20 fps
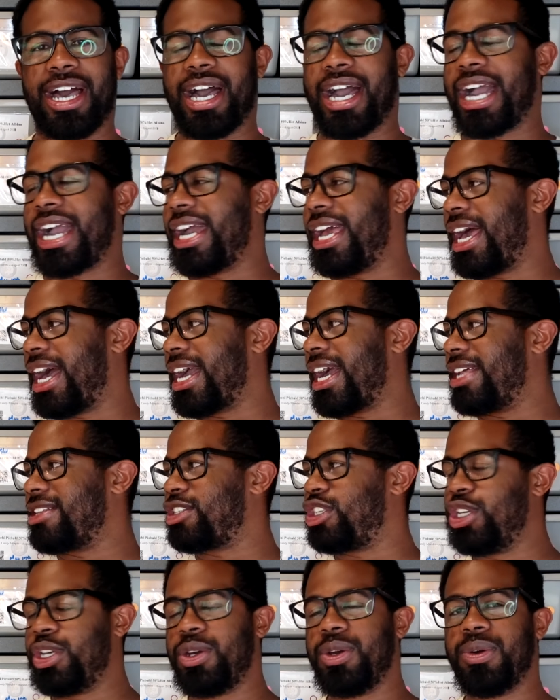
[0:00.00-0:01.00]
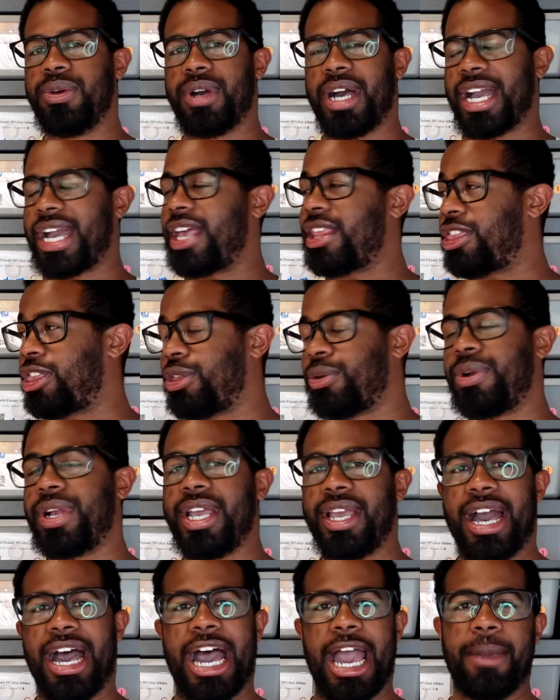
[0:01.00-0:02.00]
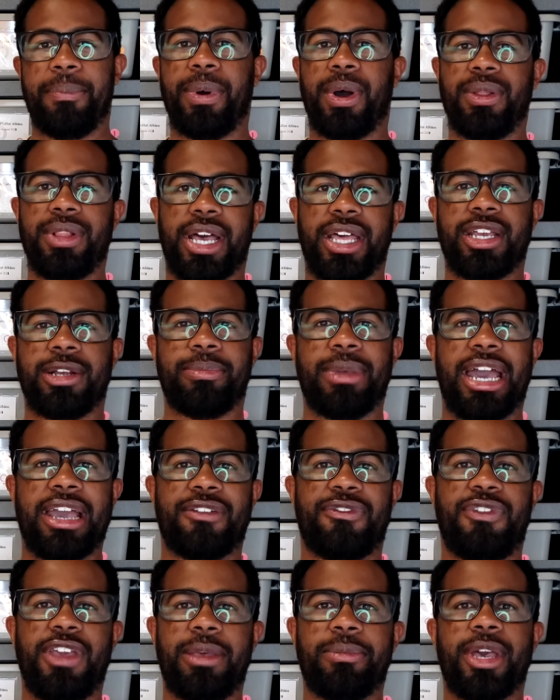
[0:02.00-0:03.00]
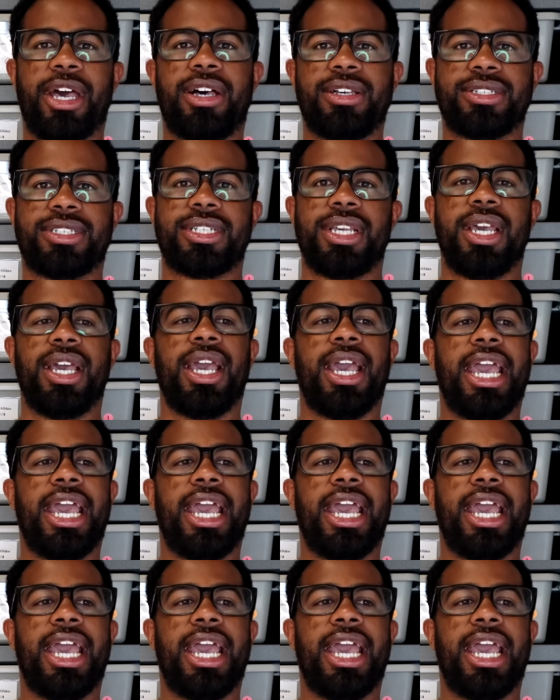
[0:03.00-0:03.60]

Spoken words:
I got 3 hypo leatherback females,